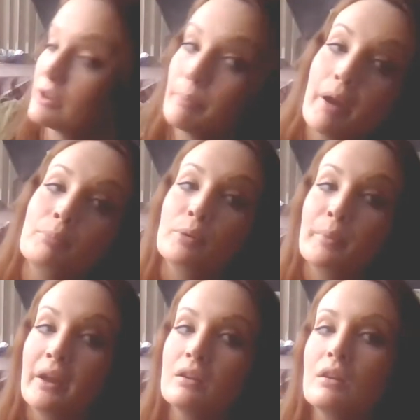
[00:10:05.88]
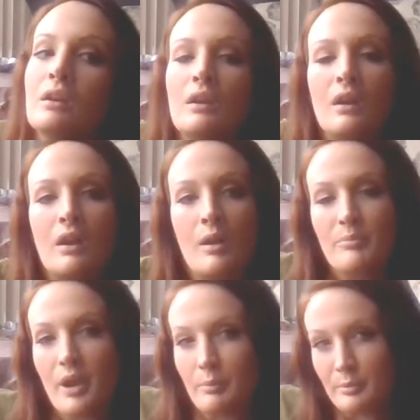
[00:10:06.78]
the peppermint,
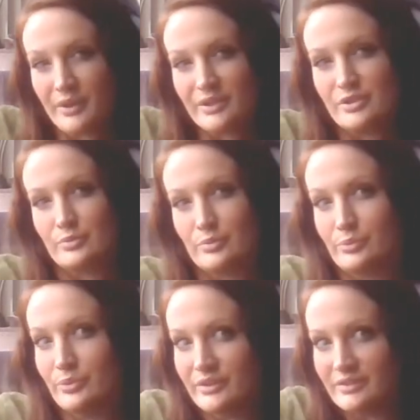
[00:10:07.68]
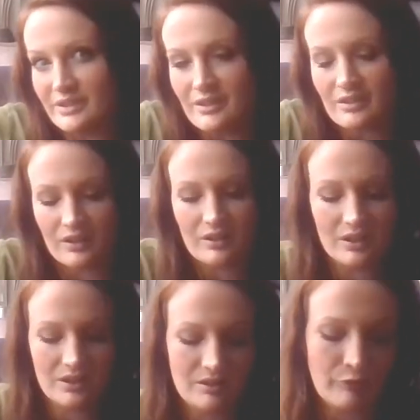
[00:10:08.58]
peppermint is really
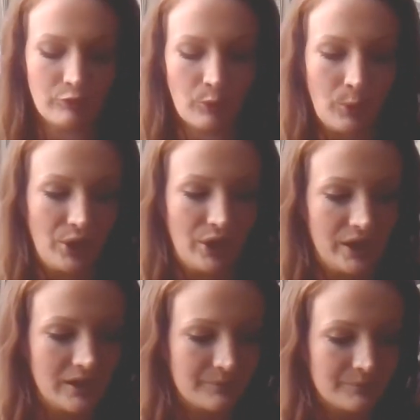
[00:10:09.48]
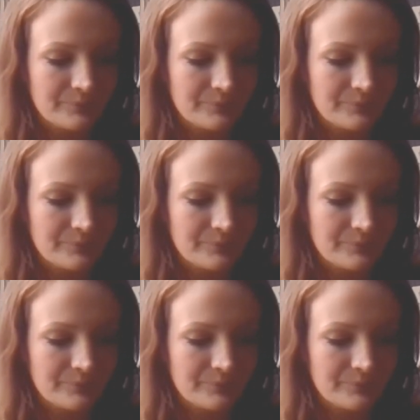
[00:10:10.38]
good for